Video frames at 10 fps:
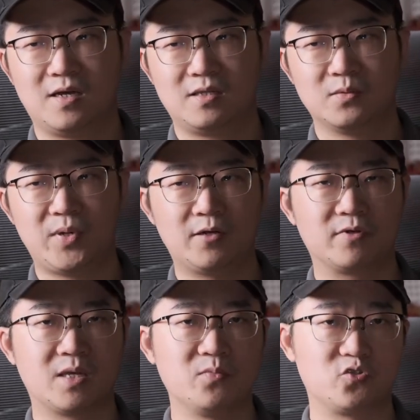the battery
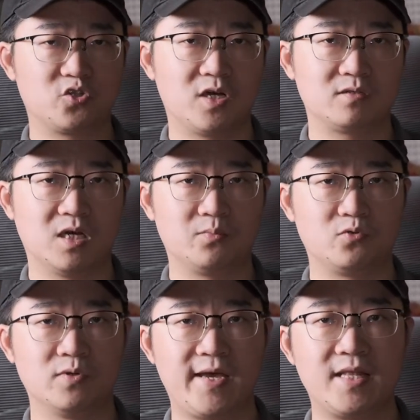can be charged up
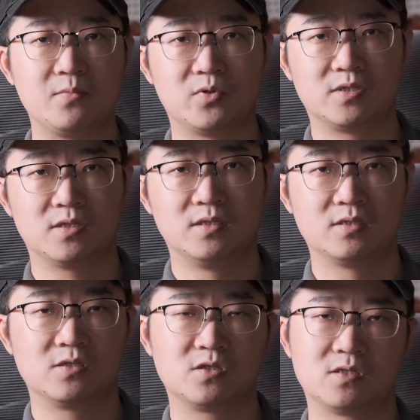to 80%
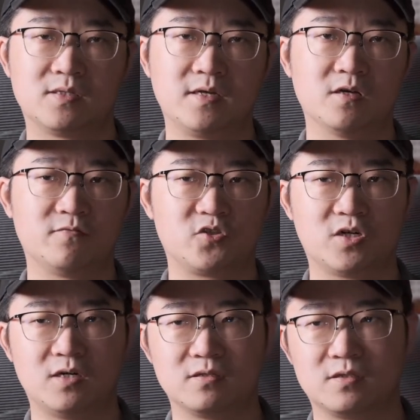state of
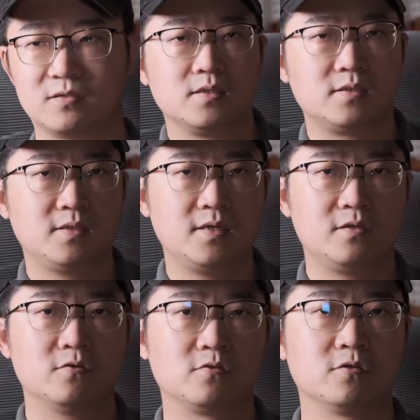charge.
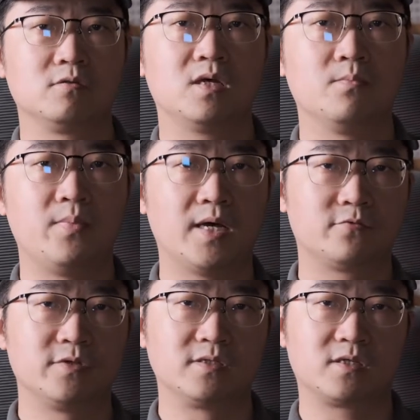CATL sodium
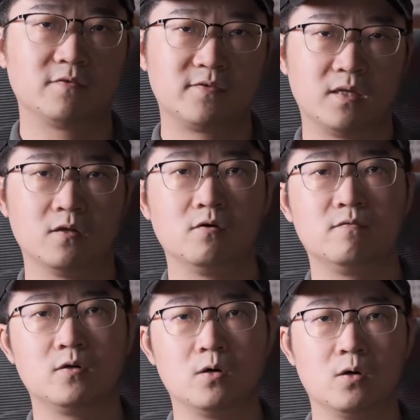batteries gives an
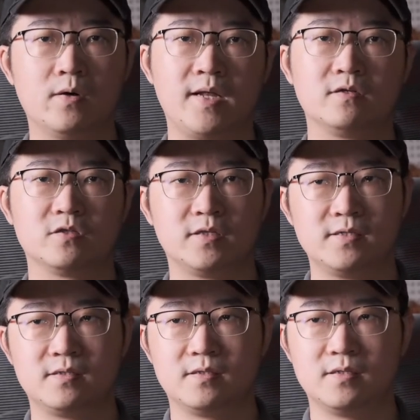overall energy
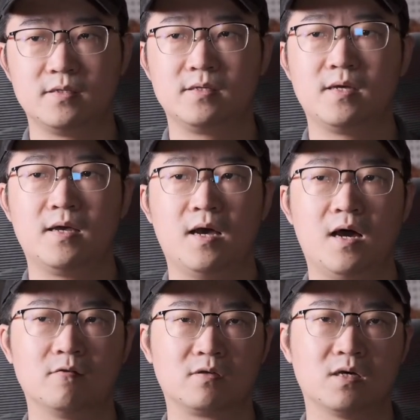density
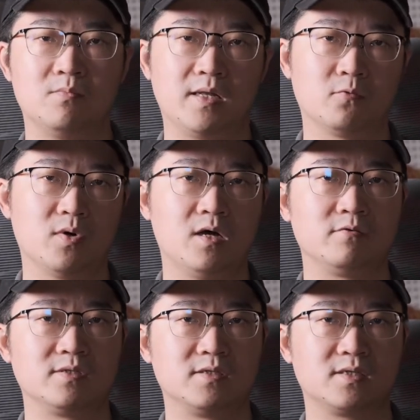outcome at
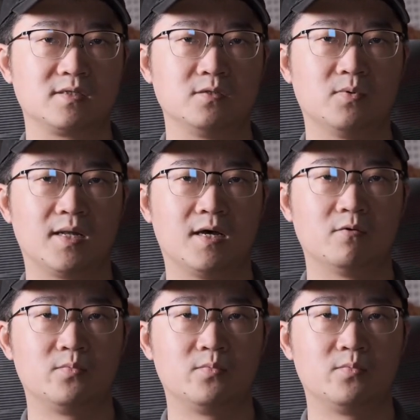160 watt-hour